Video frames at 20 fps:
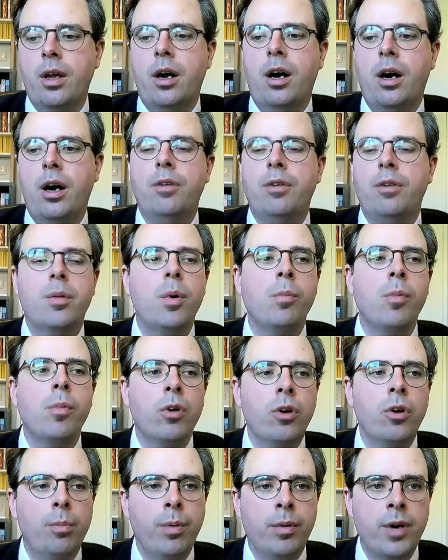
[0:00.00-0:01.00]
After the
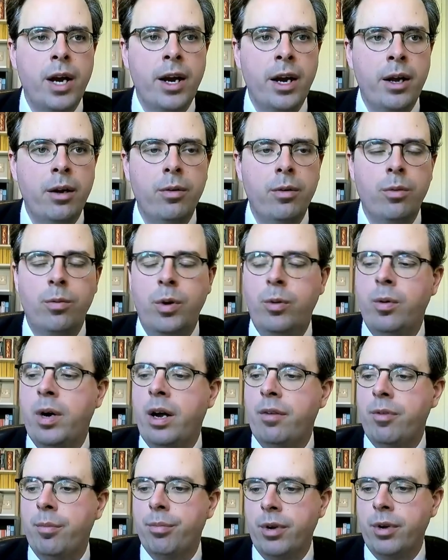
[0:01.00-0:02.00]
memorial prayer, we will
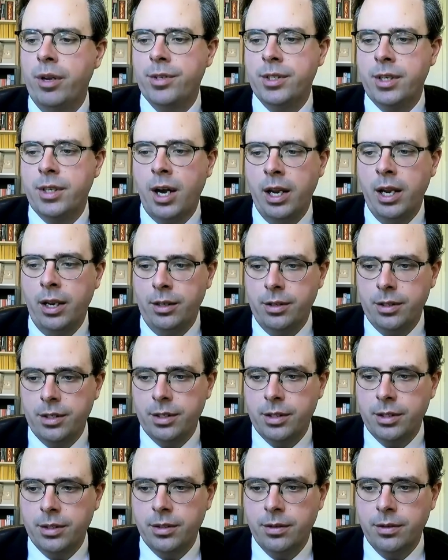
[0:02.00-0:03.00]
have a brief
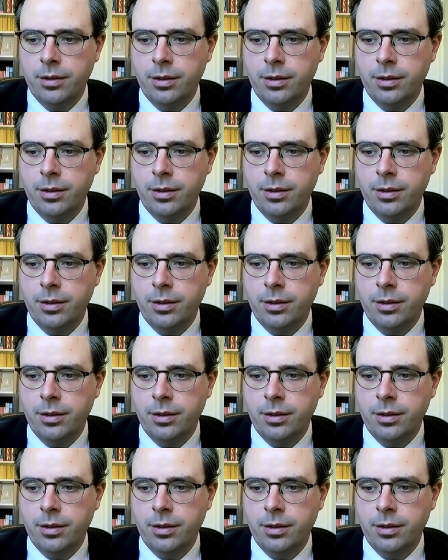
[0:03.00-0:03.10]
silence